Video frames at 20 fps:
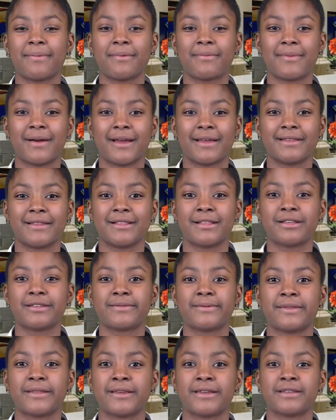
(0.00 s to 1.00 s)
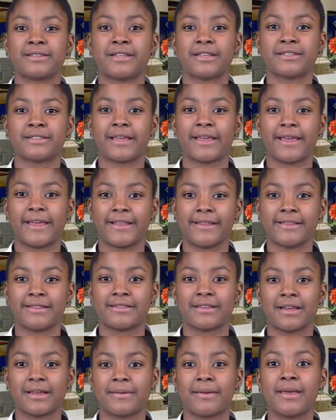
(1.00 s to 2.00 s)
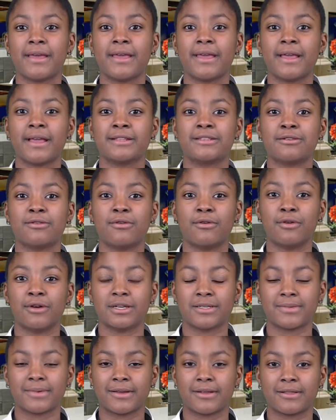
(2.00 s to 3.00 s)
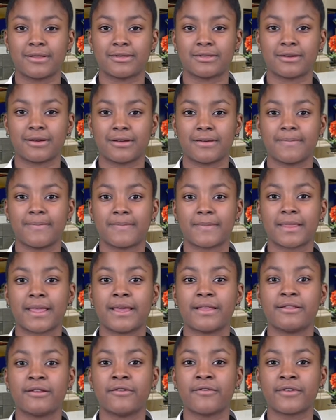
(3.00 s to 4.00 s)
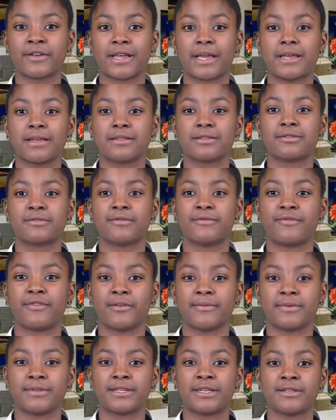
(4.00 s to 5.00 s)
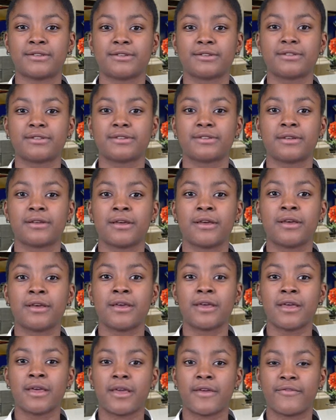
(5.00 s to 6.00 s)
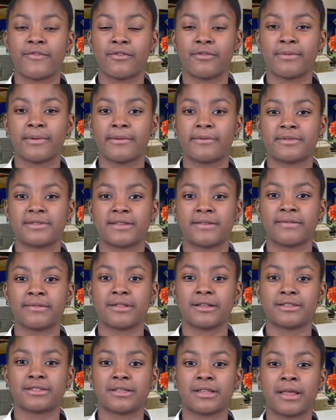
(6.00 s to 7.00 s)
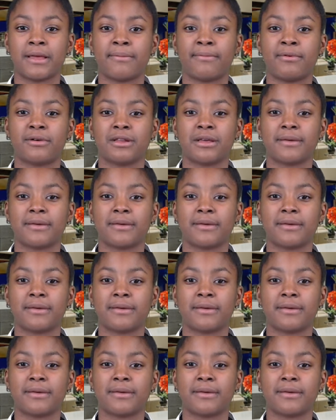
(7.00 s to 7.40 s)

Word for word: in mind that lunch meeting can change at any time, and to always bring your lunch card. And don't forget to inform your teachers if you will be receiving lunch today. Bon